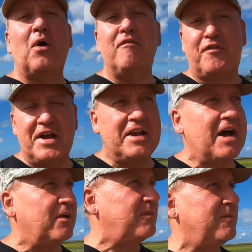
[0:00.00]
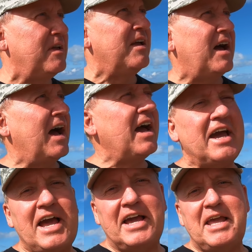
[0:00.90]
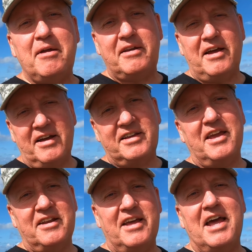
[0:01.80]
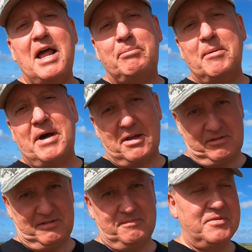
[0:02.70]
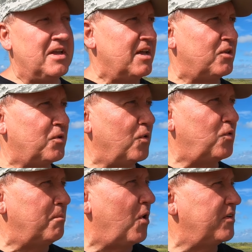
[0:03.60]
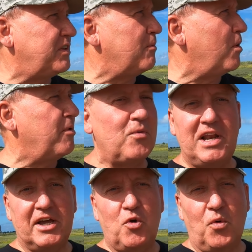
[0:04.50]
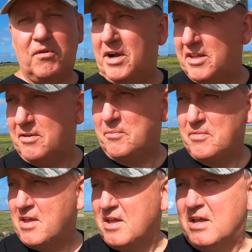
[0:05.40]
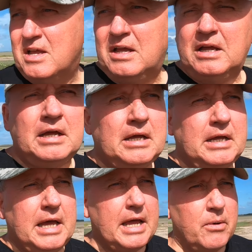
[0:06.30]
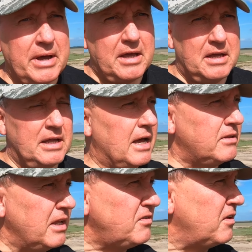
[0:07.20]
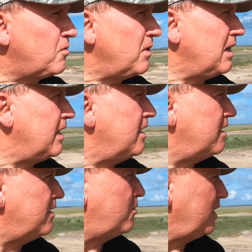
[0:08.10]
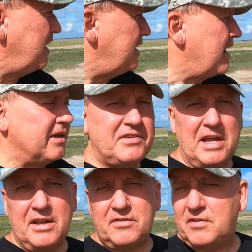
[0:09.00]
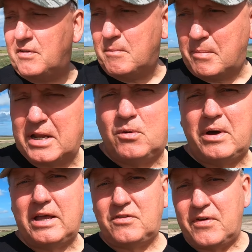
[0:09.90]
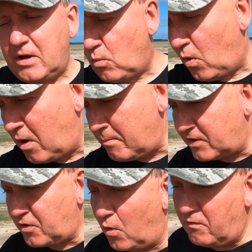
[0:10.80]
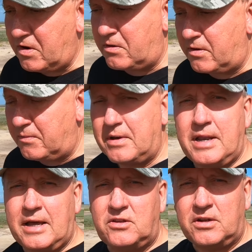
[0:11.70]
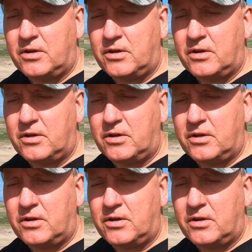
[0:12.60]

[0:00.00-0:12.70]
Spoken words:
go and find out. I can help them out to go to Mars. That would be really cool, right? Anyway, this is really nice, and it's, by the way, it's very warm. It's over 90